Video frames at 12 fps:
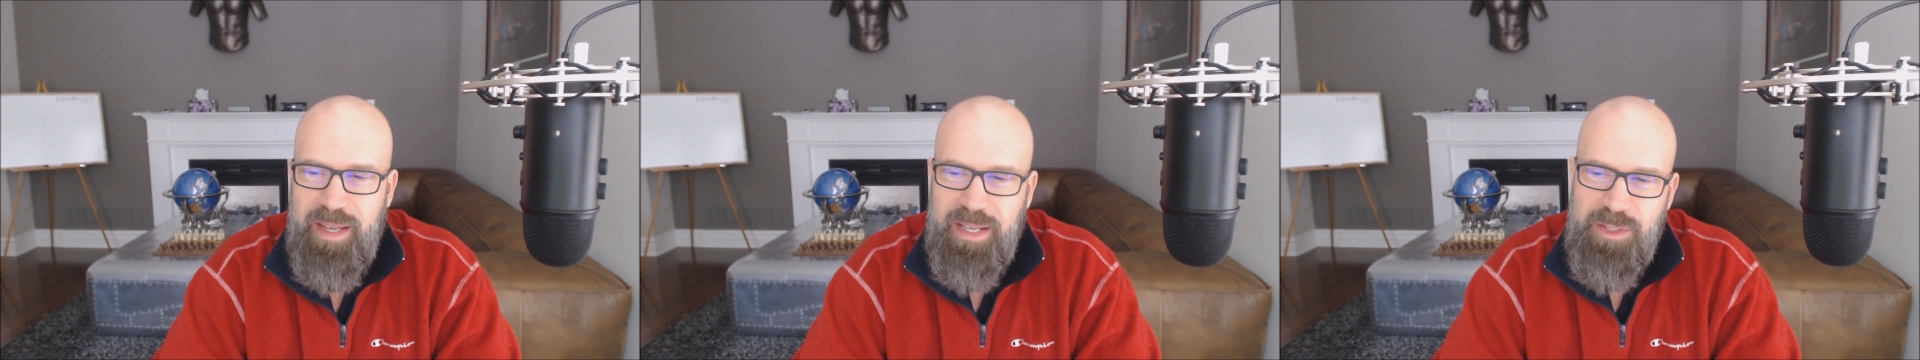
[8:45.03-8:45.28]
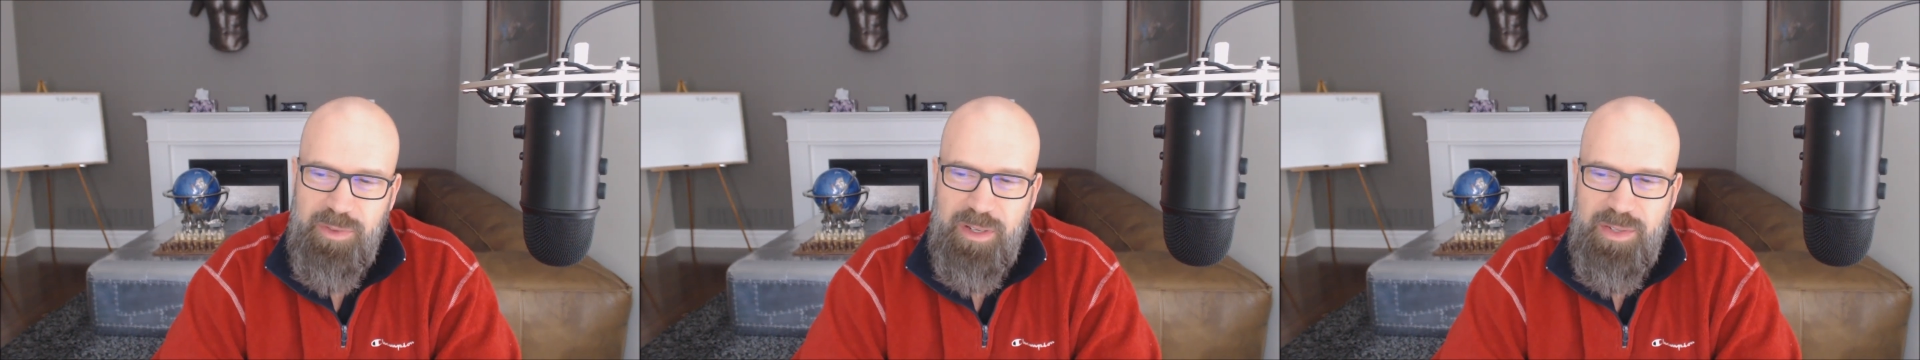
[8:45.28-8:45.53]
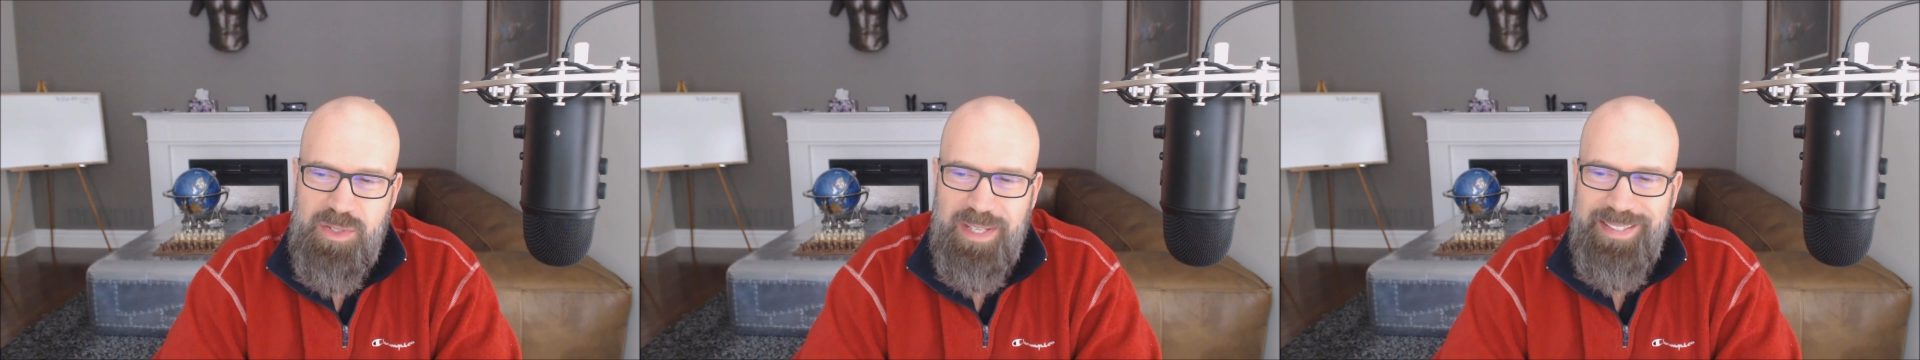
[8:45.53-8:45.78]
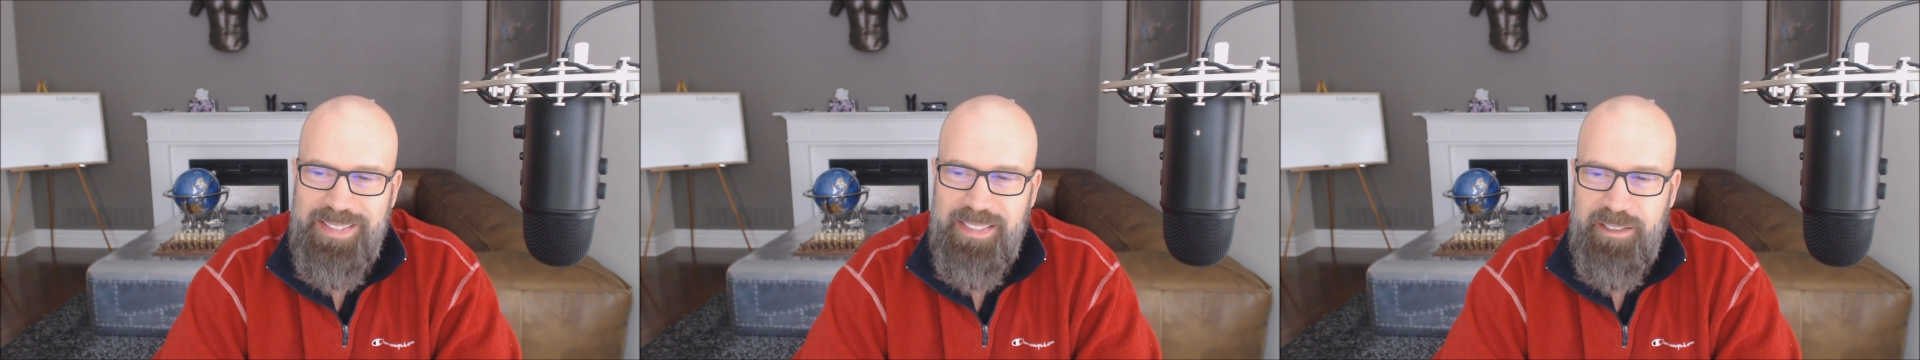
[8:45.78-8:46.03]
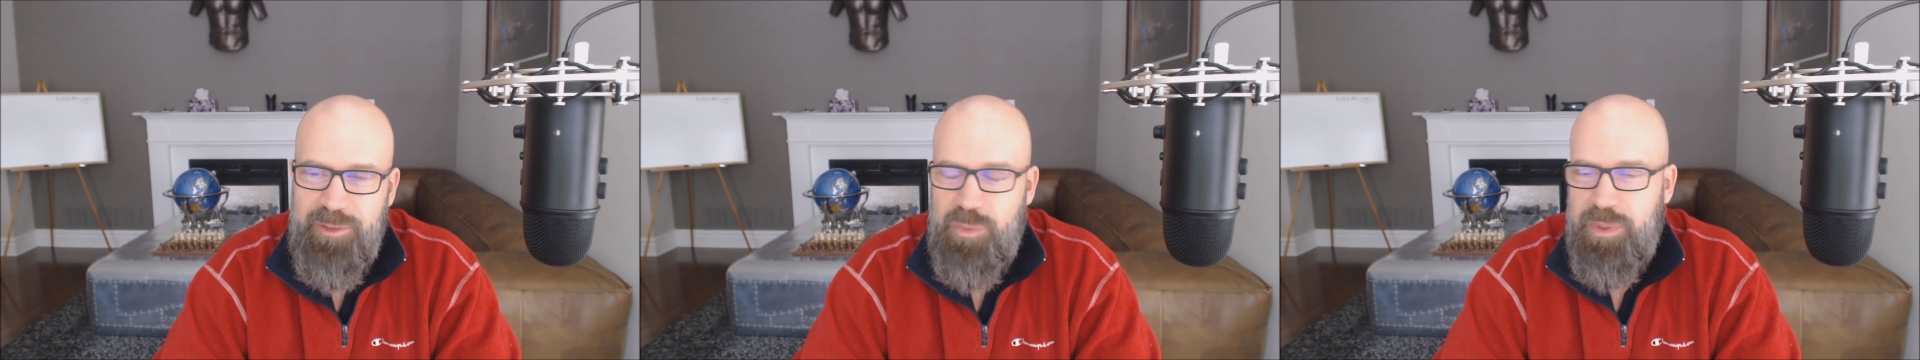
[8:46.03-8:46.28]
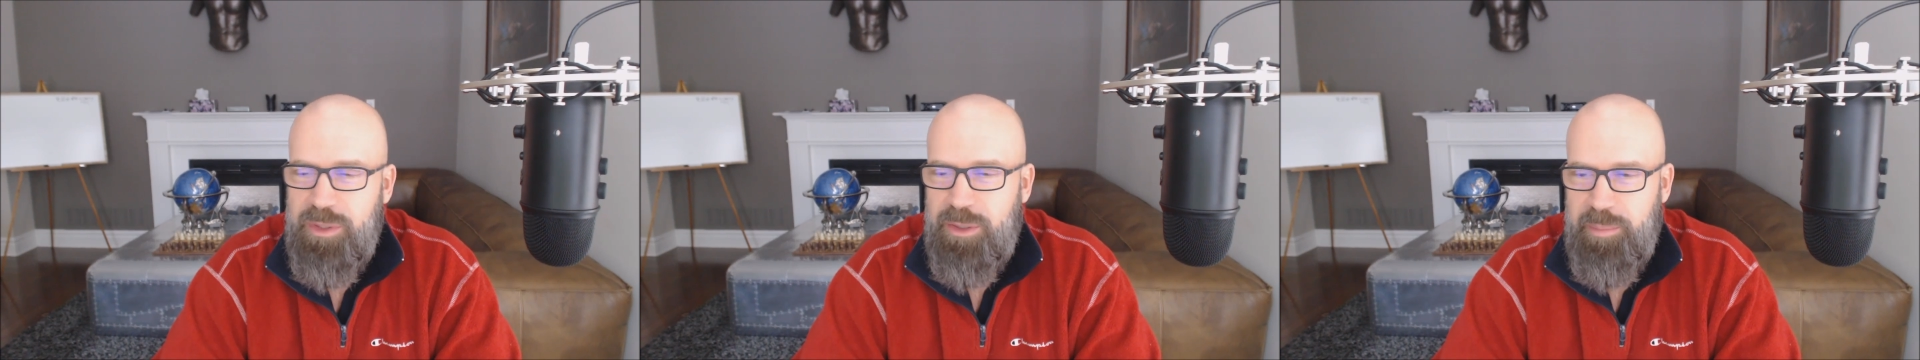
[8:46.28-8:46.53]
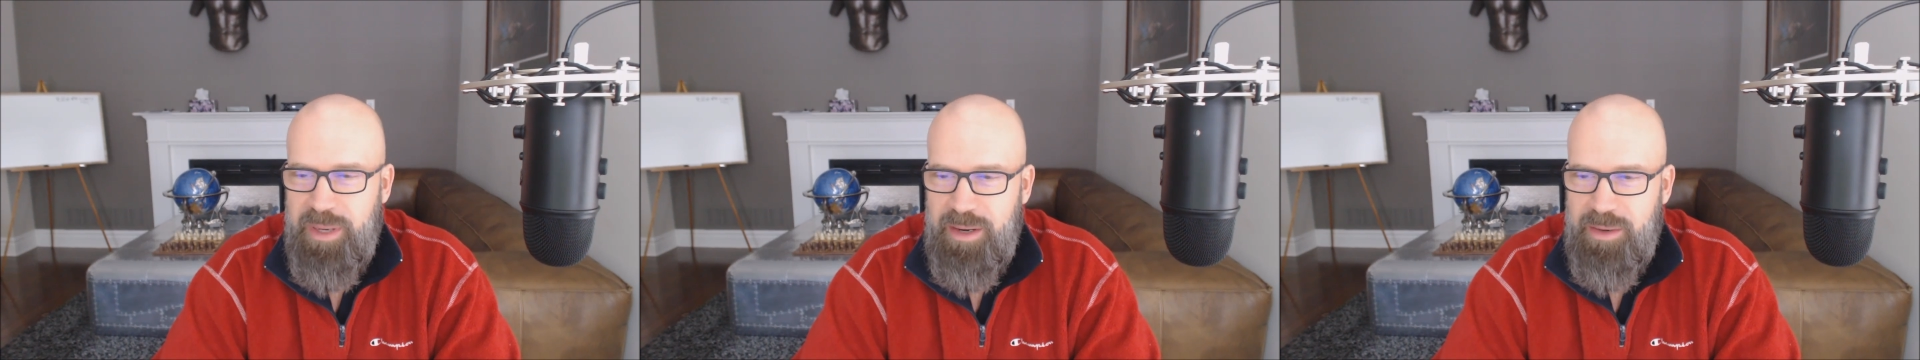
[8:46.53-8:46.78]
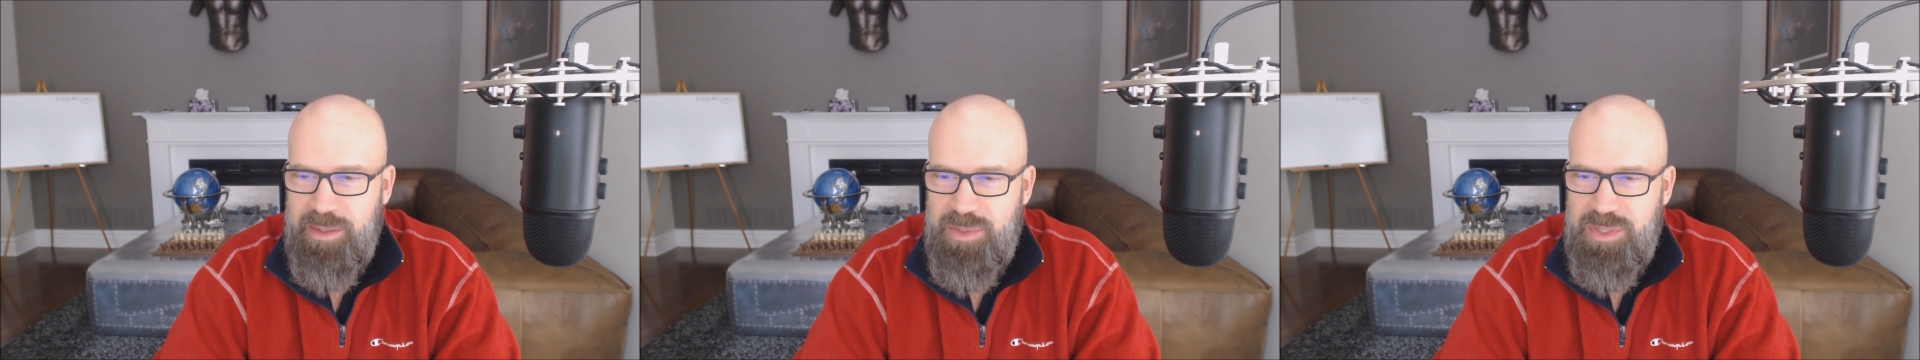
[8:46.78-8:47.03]
ex-fiance lived with her
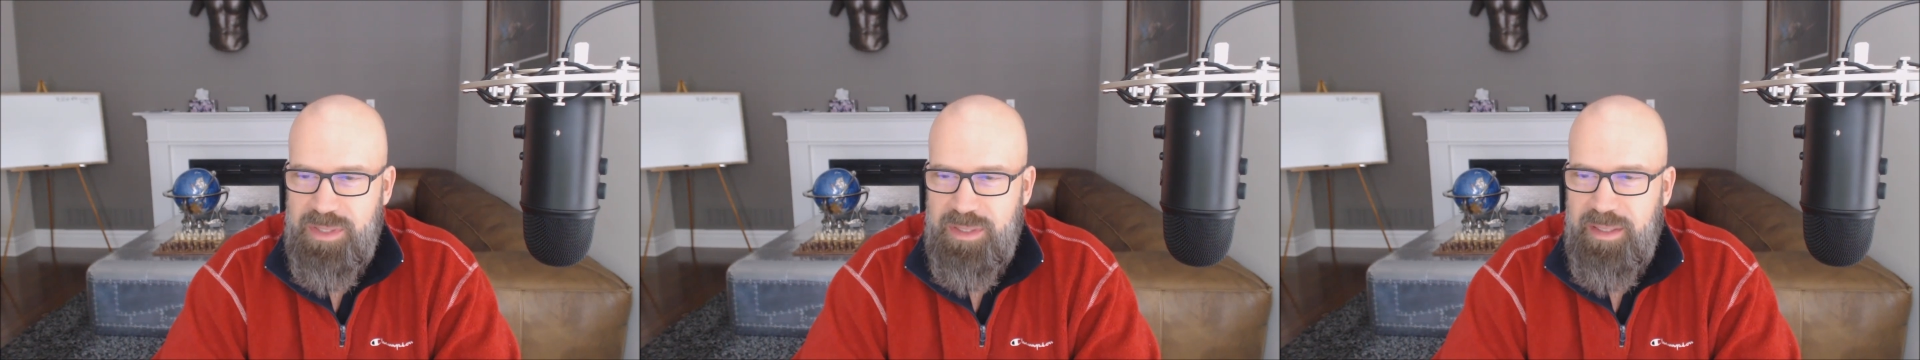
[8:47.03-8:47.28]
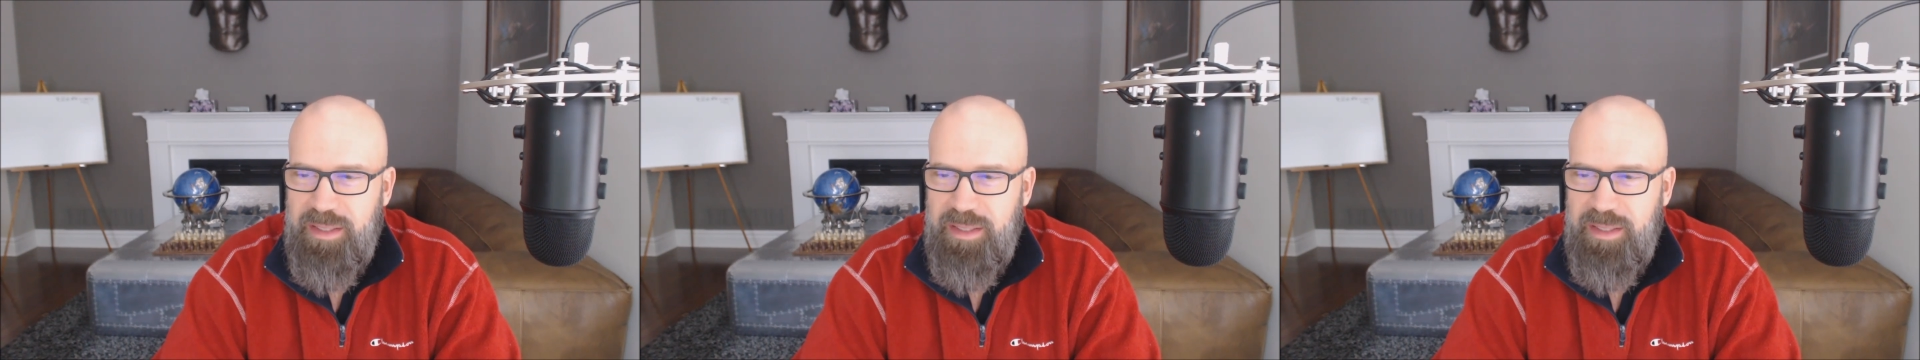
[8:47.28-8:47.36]
parents.